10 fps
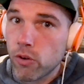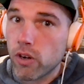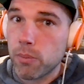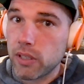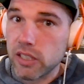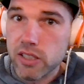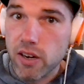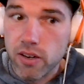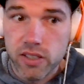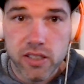You want to be
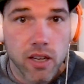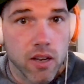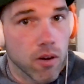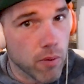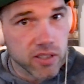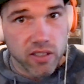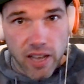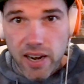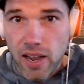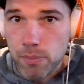discouraged. Wait
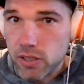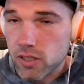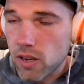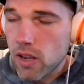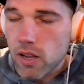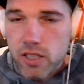till that happens.